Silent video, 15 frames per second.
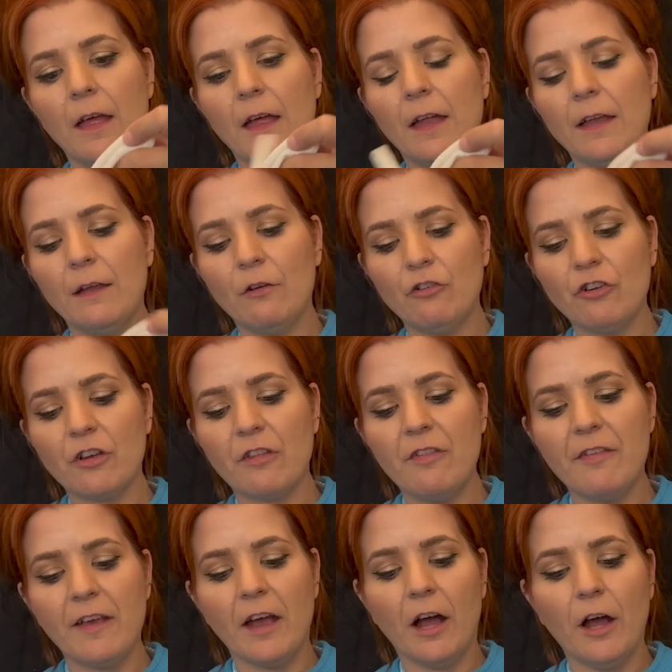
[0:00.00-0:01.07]
Now, as you can
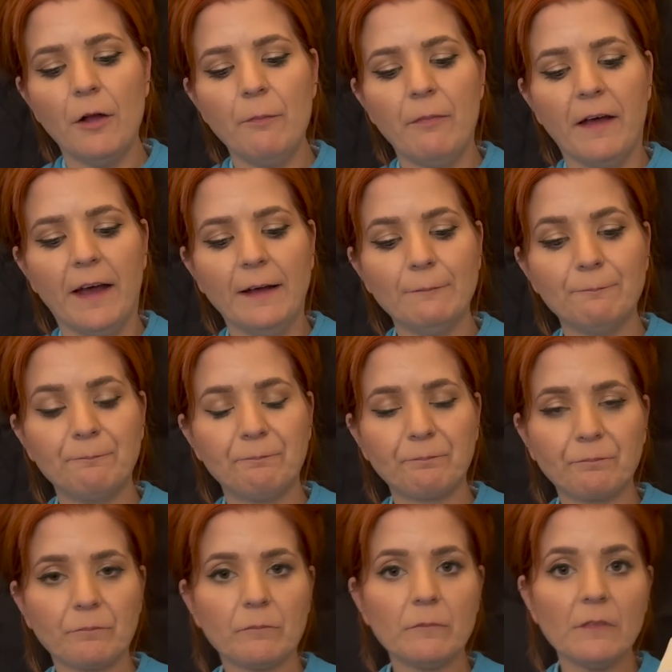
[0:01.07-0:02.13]
see at home there,
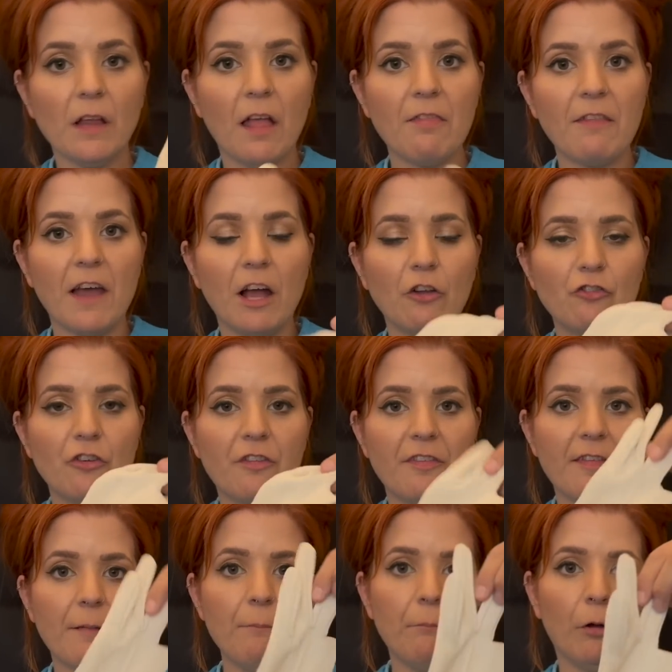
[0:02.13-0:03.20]
they are just
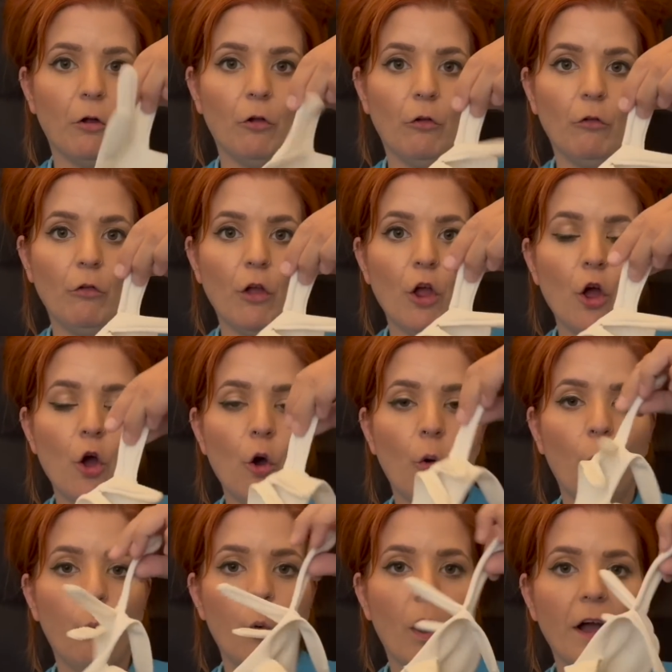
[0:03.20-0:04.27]
simple
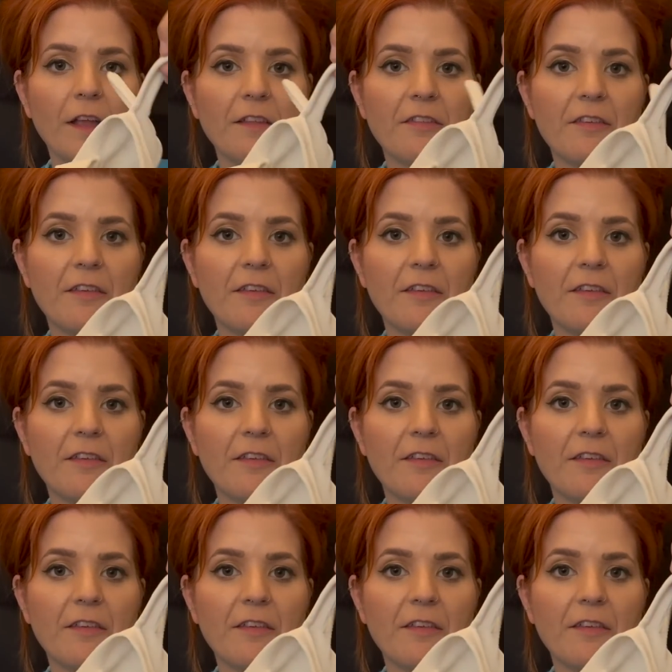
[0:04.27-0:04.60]
white